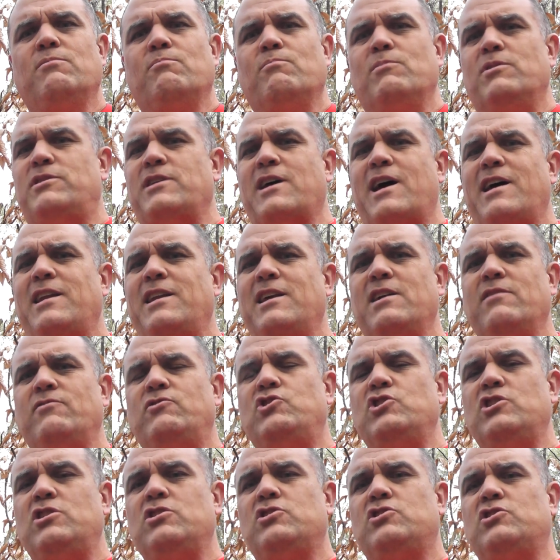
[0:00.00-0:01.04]
But the idea of
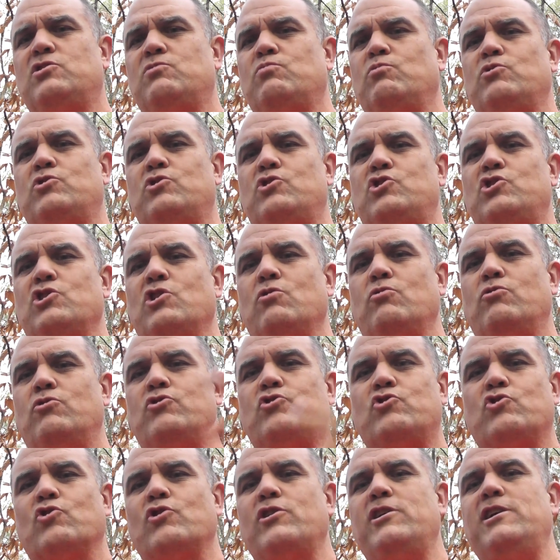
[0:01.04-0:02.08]
Genesis was to show the
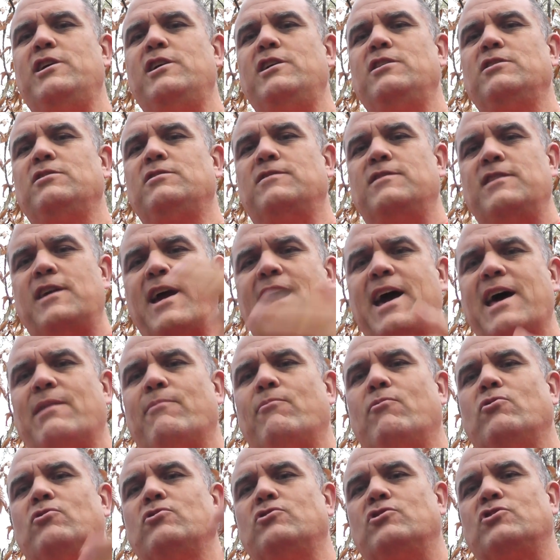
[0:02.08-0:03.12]
trees, the
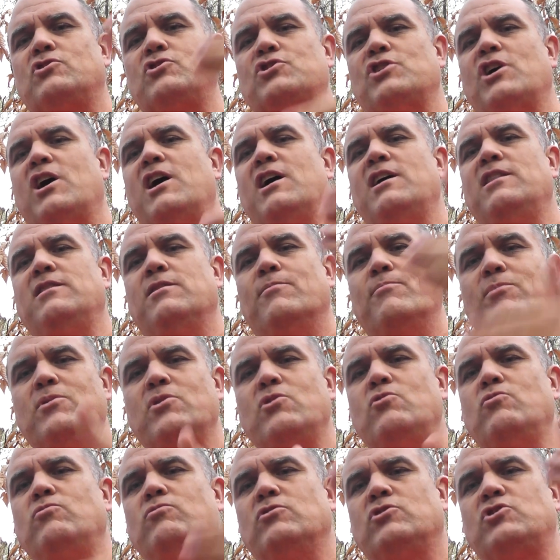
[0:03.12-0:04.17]
animals, the sun, the
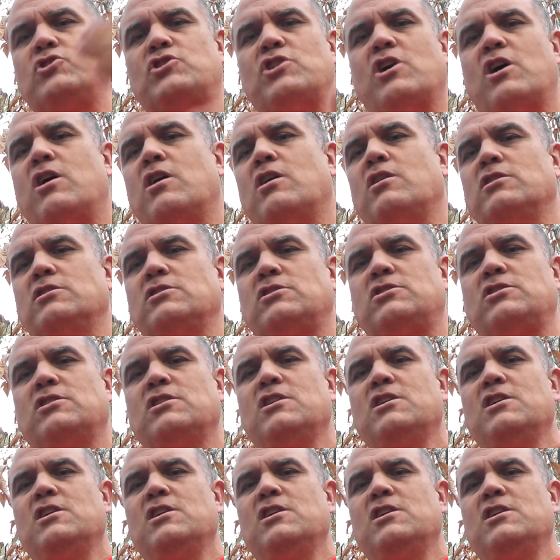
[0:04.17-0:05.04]
moon, the stars,